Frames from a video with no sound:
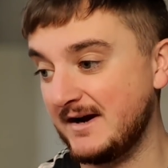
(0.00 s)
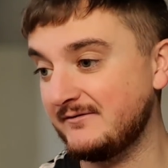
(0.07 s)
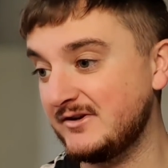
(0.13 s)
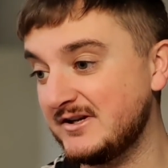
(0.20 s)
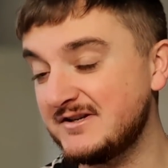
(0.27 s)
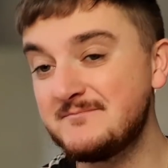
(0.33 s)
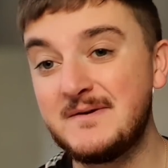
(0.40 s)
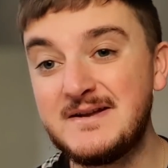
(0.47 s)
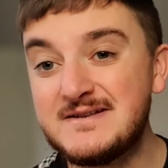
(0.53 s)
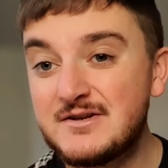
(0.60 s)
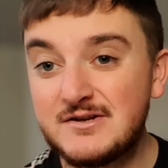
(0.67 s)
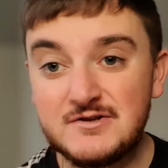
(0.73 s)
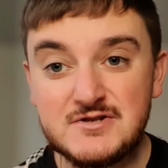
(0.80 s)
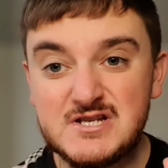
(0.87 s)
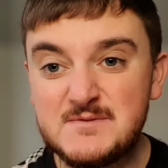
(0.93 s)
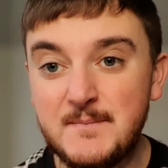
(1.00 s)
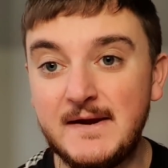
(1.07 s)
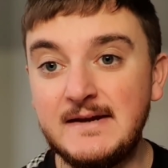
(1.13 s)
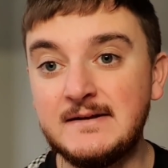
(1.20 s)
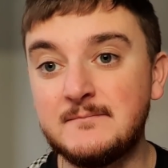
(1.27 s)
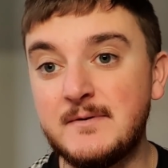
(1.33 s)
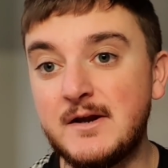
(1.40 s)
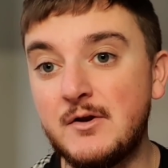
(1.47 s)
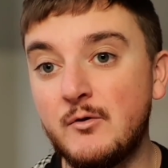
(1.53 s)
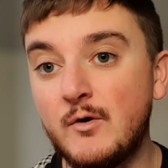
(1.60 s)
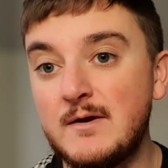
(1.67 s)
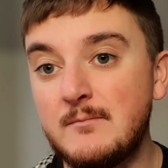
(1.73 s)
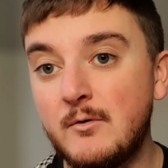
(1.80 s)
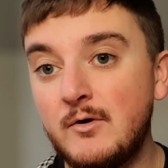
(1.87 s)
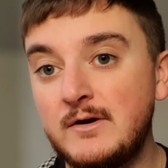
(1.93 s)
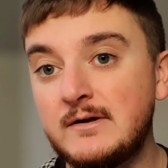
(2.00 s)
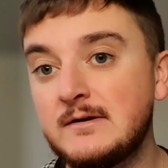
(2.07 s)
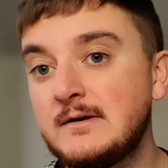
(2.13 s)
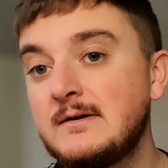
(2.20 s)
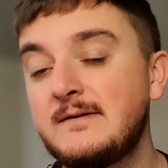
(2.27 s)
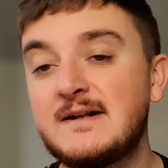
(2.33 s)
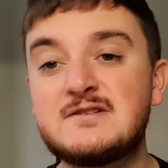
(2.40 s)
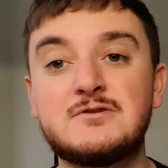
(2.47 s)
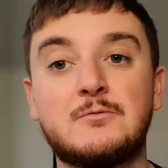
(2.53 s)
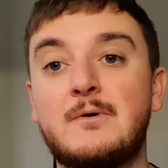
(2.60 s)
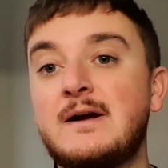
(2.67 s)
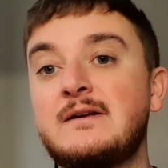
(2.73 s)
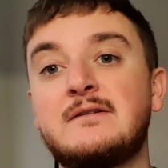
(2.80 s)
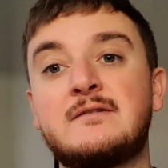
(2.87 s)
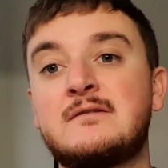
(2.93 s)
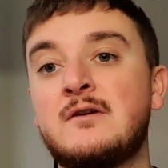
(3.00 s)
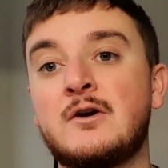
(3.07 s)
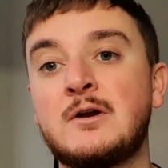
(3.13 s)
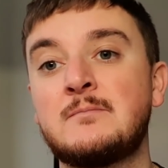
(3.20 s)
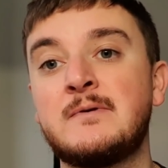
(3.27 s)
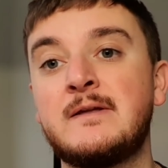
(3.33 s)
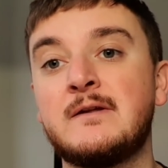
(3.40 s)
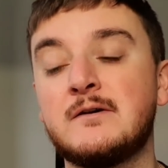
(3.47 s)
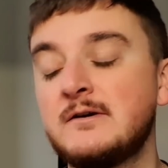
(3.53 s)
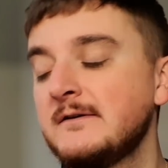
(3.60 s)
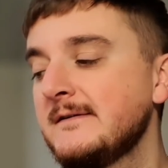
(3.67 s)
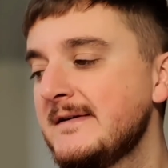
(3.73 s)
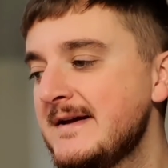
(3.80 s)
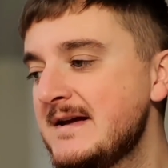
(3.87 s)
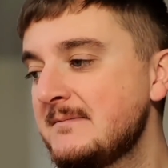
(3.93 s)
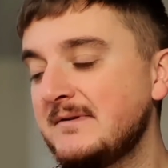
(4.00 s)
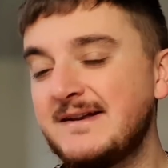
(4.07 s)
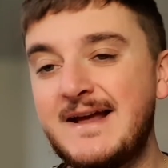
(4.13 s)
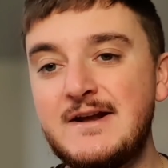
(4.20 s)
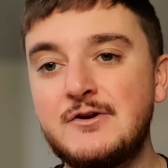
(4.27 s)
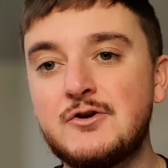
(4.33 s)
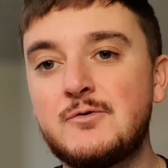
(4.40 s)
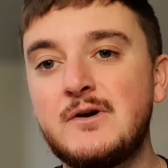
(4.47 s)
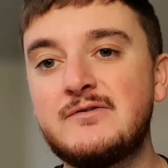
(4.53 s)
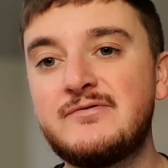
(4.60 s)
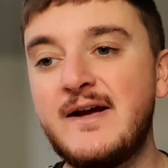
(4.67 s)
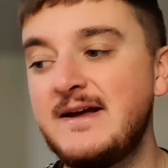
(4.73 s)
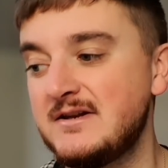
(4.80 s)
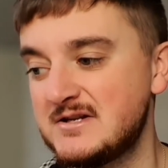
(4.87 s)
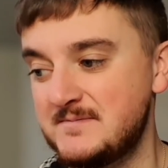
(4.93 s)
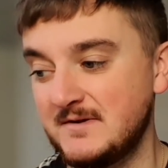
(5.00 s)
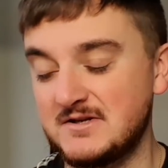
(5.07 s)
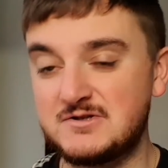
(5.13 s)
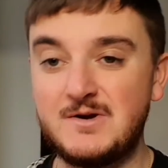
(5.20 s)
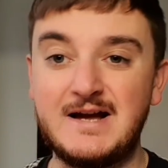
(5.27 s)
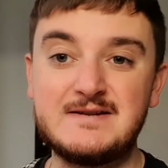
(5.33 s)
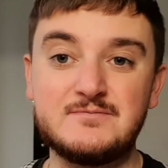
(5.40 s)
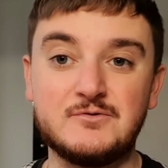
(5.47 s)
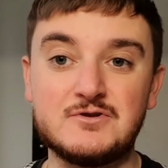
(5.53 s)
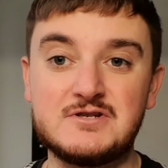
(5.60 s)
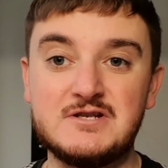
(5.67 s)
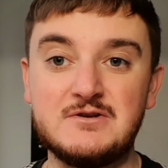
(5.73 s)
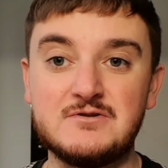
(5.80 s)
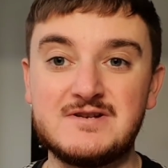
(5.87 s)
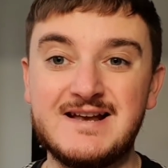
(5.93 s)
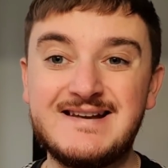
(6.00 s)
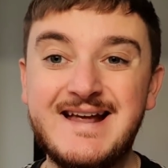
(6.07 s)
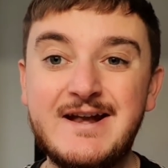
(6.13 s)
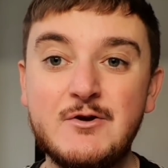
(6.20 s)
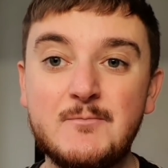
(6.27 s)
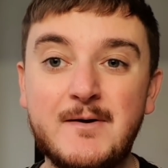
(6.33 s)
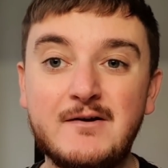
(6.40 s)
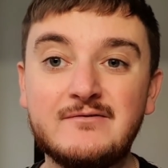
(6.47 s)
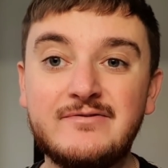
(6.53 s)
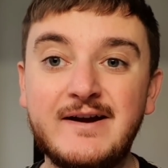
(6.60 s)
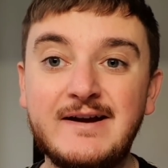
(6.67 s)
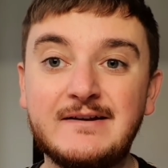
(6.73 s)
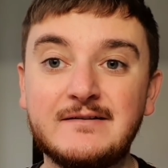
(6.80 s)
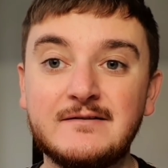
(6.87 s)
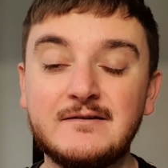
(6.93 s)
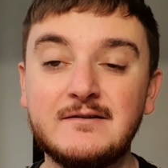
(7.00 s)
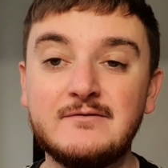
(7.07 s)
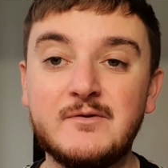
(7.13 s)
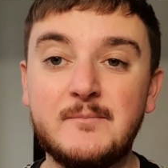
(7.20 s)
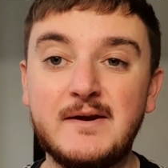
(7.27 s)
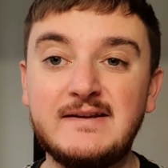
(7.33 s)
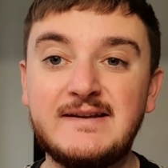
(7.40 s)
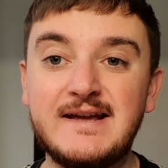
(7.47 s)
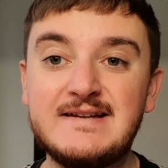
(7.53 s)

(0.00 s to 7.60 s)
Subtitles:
back of it. Been speeding, being a naughty boy. That's not why he's not going to play though. But £900 fine, just been on Sky Sports News. £900 fine for big